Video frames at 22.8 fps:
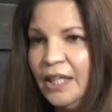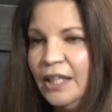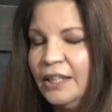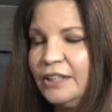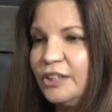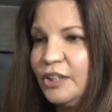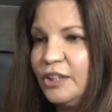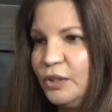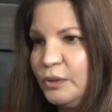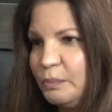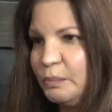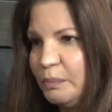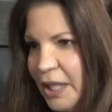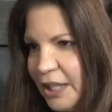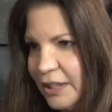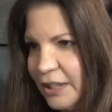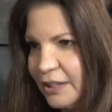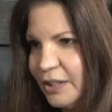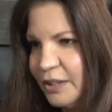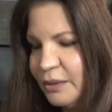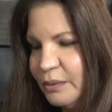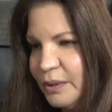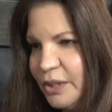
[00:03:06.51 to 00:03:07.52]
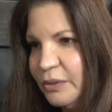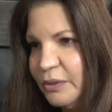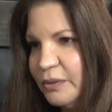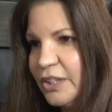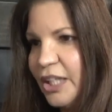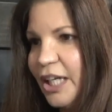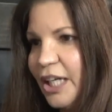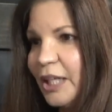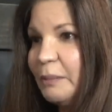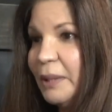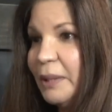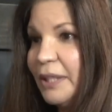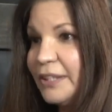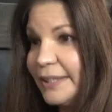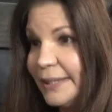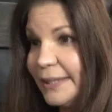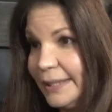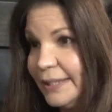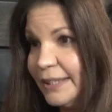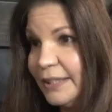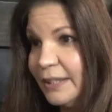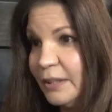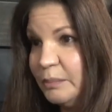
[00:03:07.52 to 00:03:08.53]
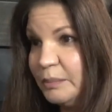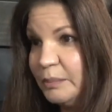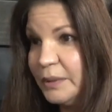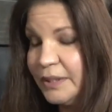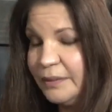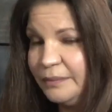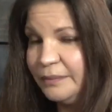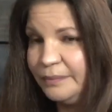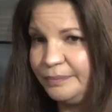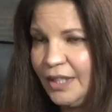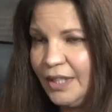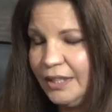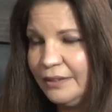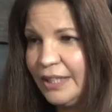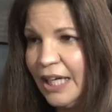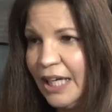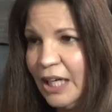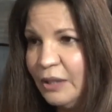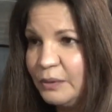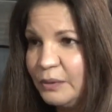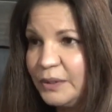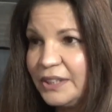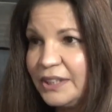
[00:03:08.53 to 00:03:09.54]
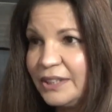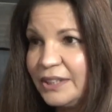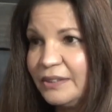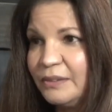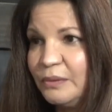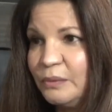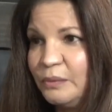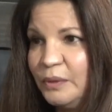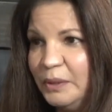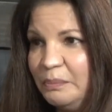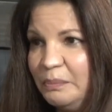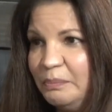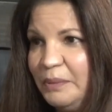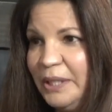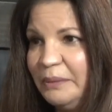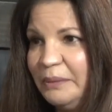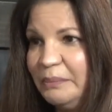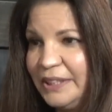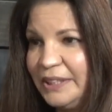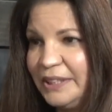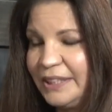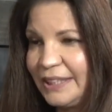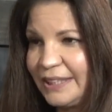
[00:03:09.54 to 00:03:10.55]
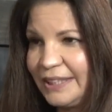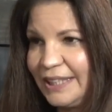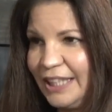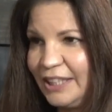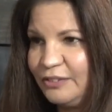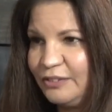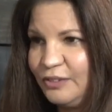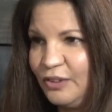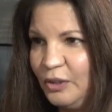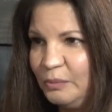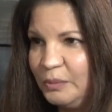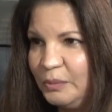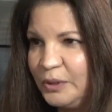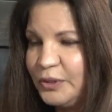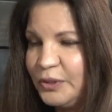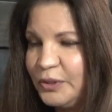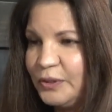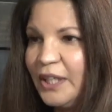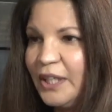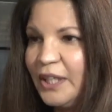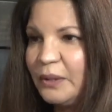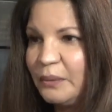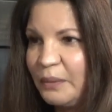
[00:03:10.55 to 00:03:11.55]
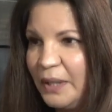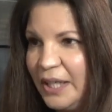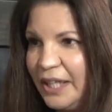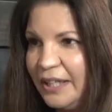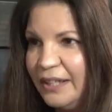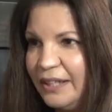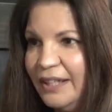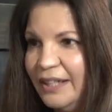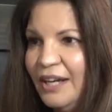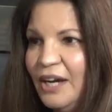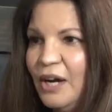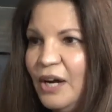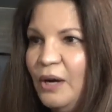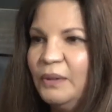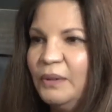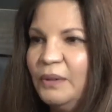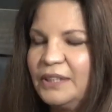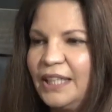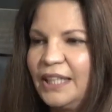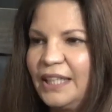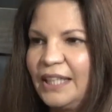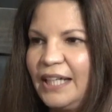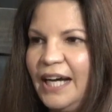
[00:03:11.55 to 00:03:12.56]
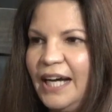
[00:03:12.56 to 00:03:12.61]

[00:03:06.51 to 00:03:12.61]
So back to when you were talking about systems, that was what made me successful almost right away, was I